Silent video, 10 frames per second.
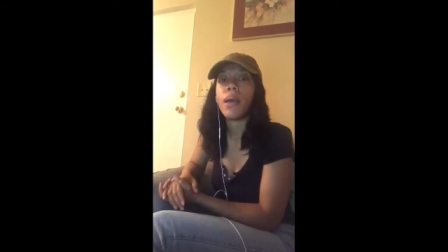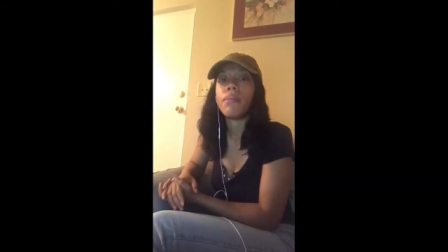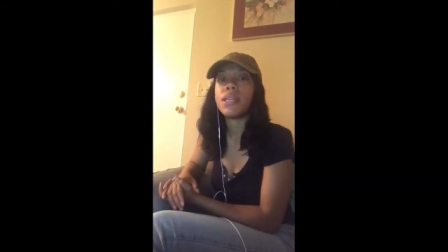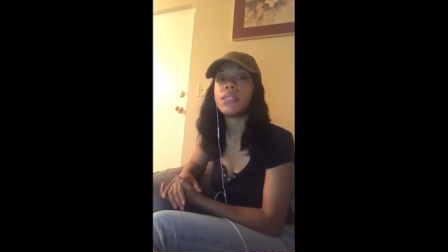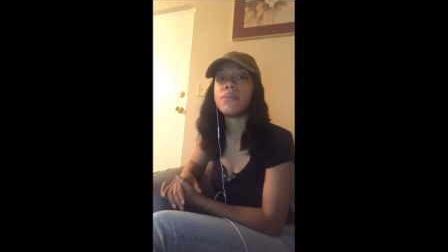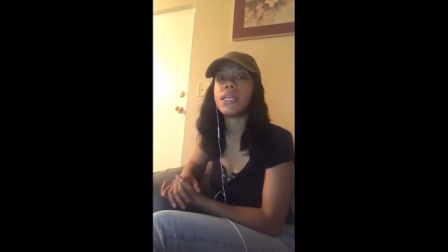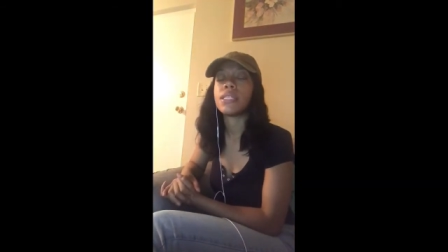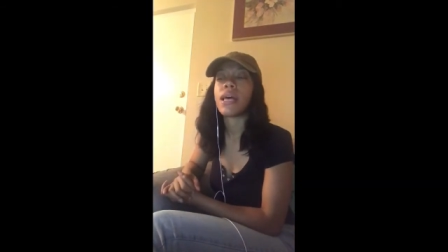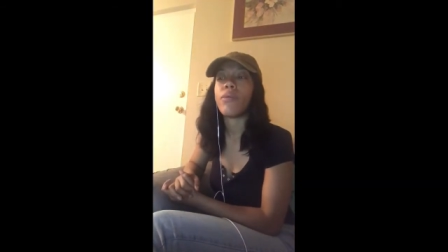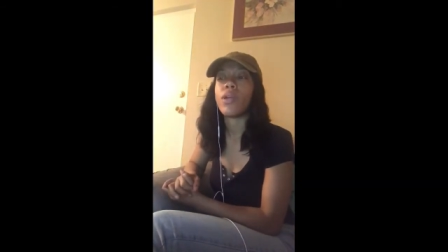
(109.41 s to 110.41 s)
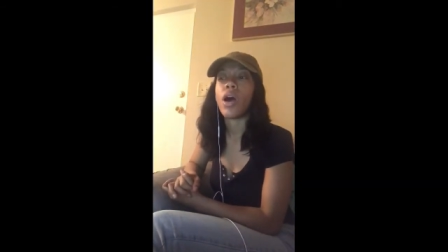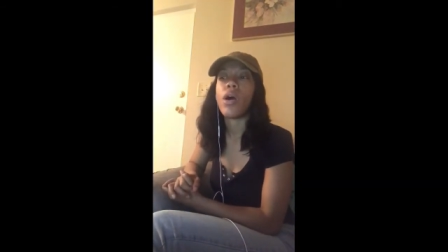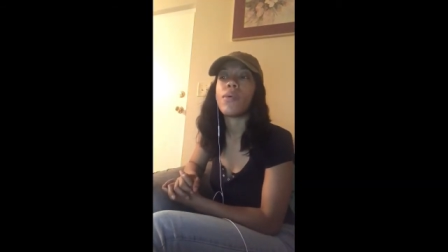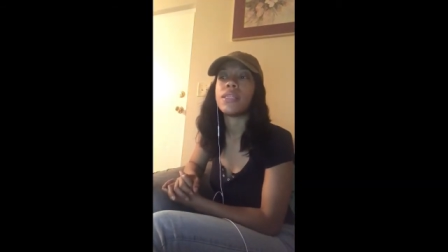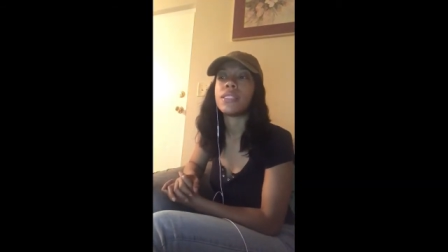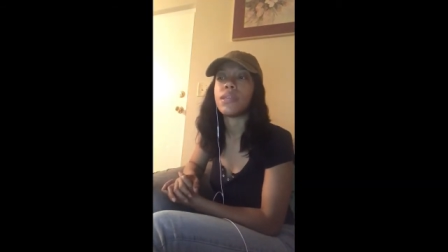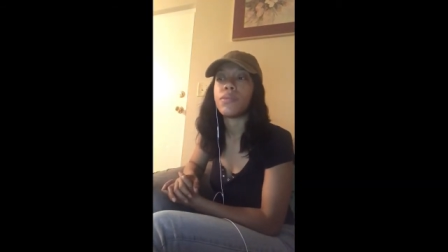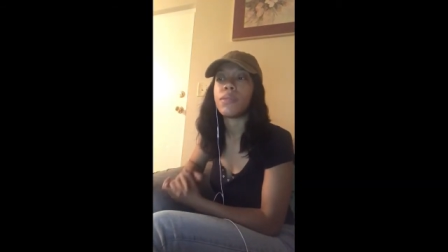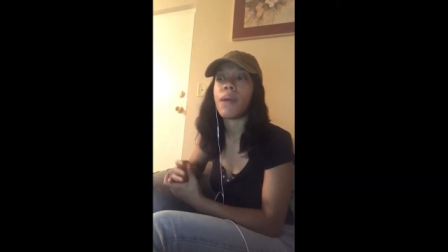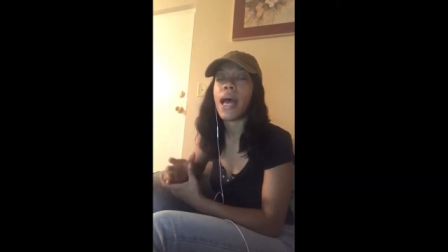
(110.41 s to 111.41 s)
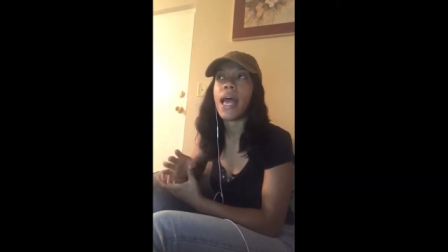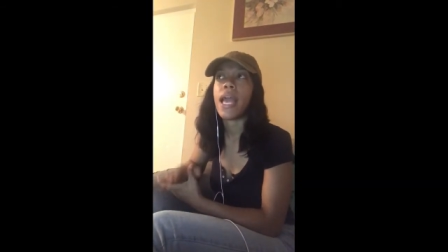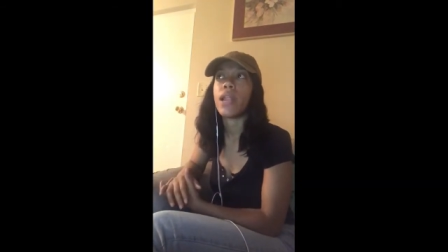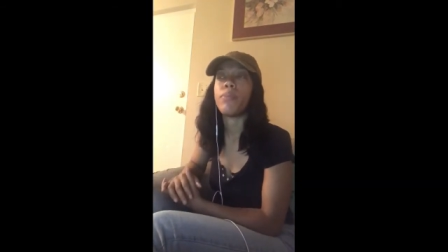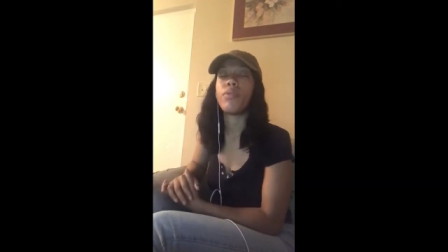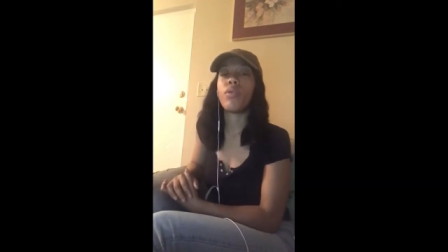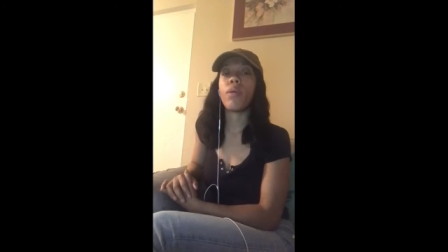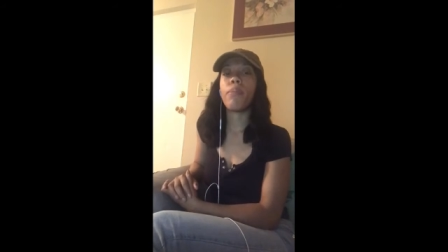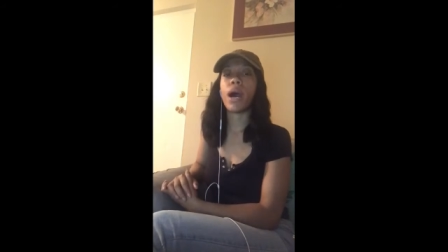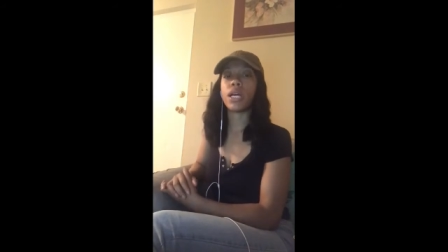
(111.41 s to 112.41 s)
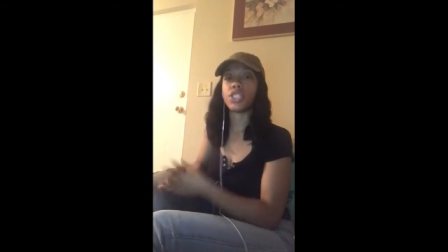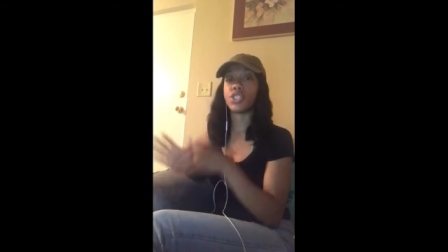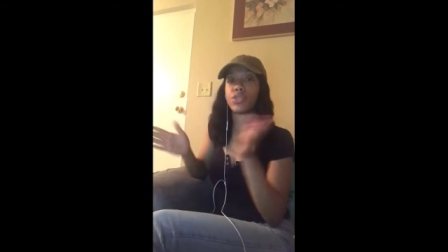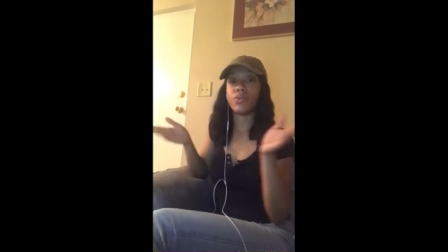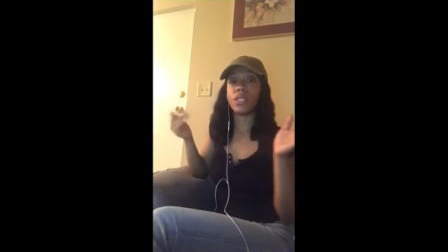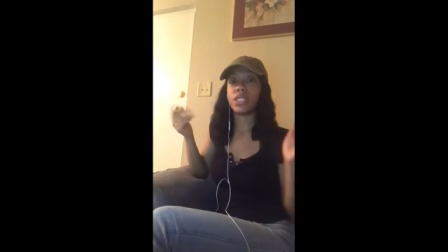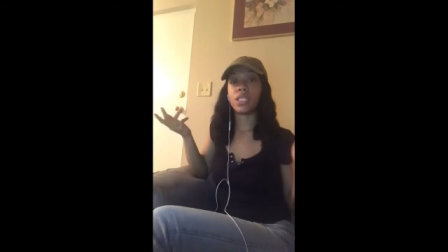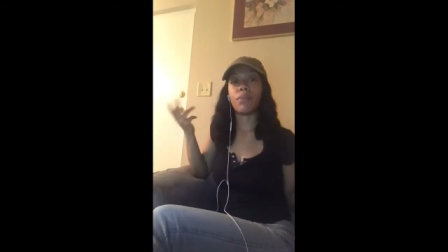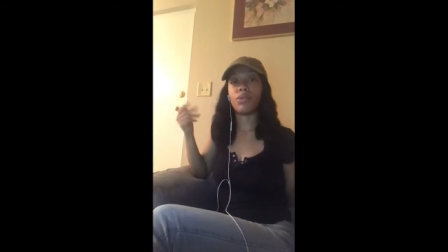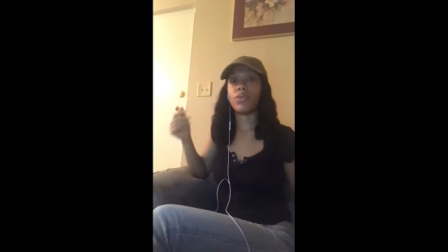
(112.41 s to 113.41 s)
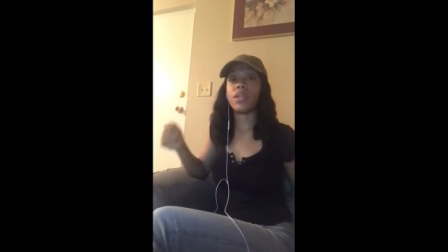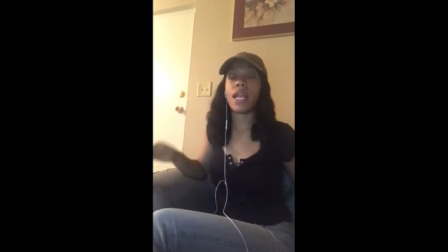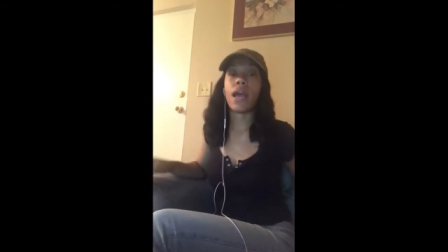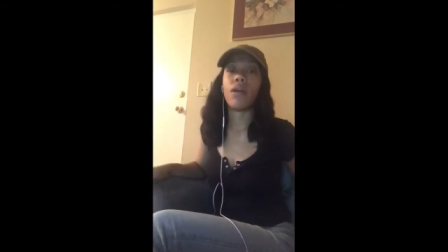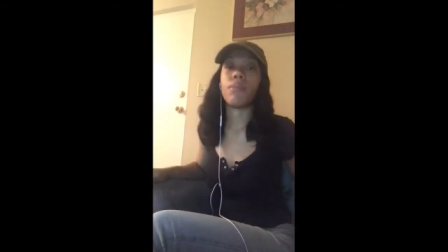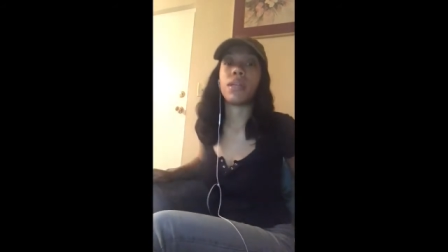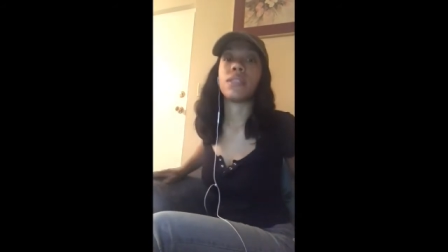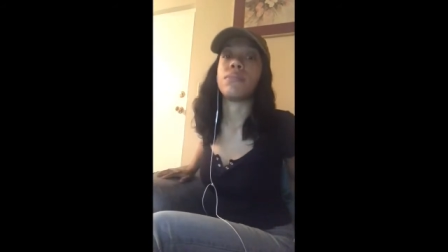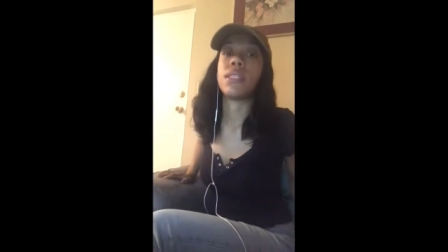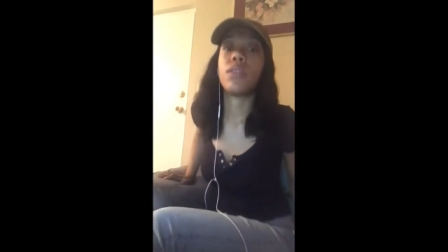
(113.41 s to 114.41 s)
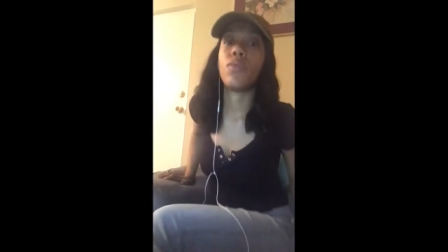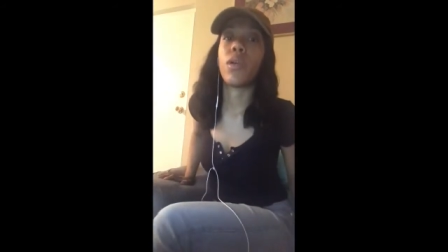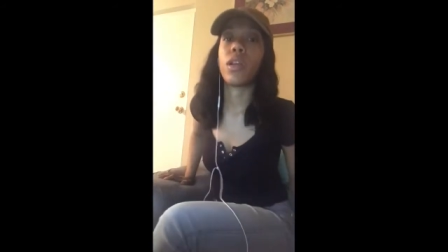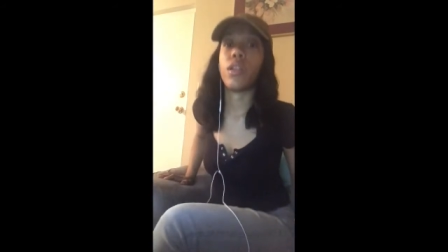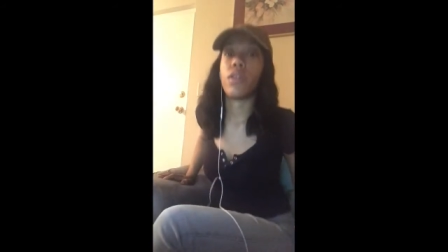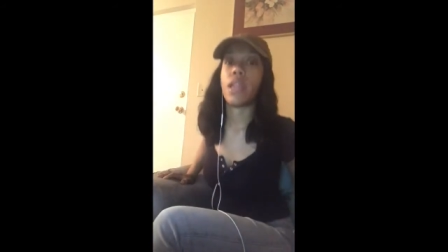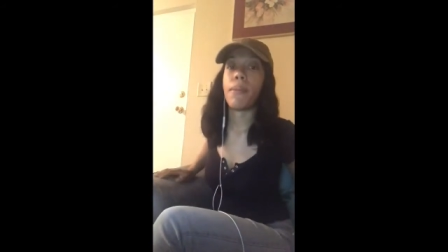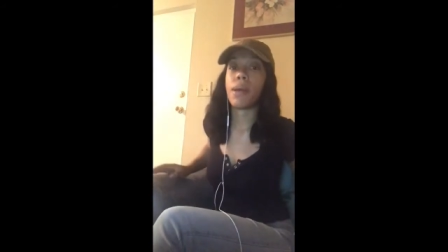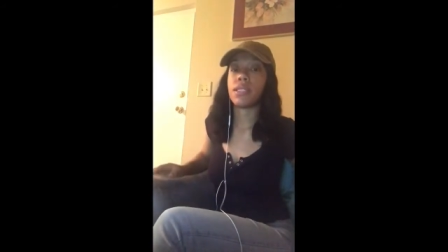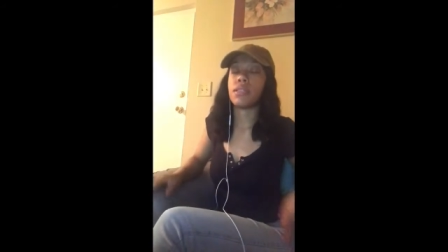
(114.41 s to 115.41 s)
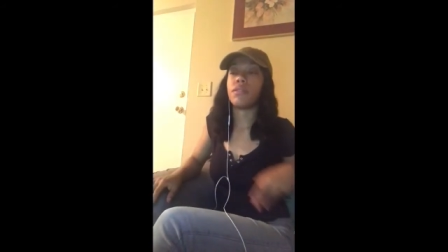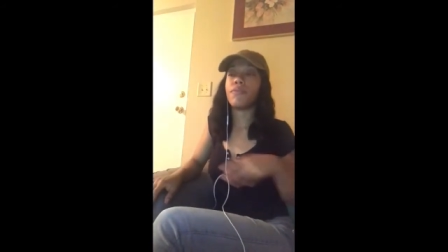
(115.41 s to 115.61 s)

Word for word: But it's because I would always sit with my, I had poor posture, which I'm doing now because I'm still working on that myself.